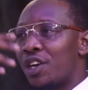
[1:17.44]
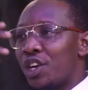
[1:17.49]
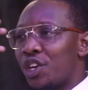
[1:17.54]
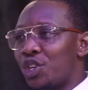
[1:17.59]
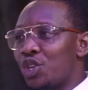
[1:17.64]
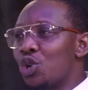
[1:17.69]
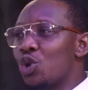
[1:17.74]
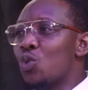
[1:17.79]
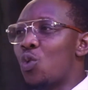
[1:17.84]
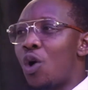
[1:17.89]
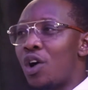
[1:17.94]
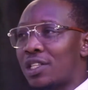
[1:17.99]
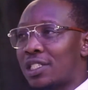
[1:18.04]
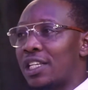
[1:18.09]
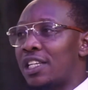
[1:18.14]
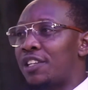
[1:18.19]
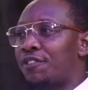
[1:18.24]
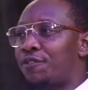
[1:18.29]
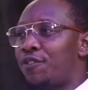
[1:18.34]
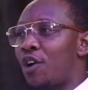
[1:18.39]
you want
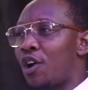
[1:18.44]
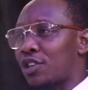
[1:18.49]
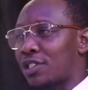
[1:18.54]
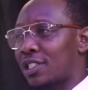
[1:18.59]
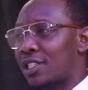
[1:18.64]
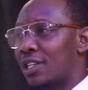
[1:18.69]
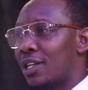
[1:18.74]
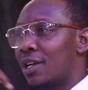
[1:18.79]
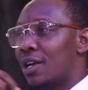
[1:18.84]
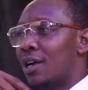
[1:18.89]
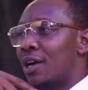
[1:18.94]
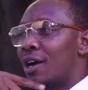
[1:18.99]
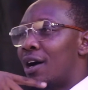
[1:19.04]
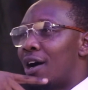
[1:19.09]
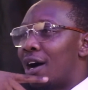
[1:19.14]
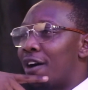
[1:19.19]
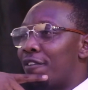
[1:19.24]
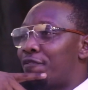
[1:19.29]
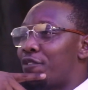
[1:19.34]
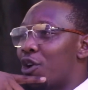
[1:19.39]
it. First
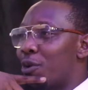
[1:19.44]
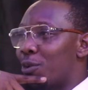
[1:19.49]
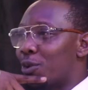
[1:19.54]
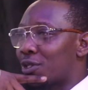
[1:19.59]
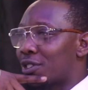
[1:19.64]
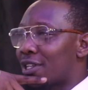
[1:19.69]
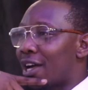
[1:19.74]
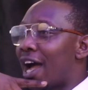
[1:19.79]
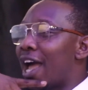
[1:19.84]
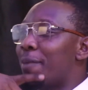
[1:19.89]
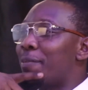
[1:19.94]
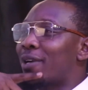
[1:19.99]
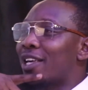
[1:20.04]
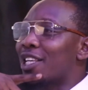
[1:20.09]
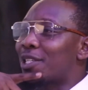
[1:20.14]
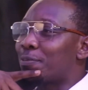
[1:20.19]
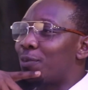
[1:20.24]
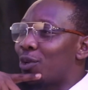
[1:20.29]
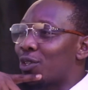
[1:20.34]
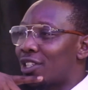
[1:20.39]
and foremost, BK
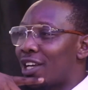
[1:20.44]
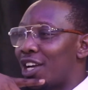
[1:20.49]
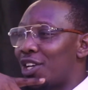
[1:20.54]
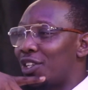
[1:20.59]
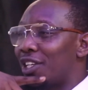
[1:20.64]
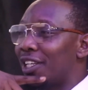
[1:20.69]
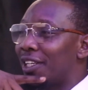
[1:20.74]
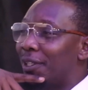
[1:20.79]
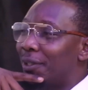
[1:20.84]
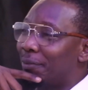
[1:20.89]
Sports. How you doing?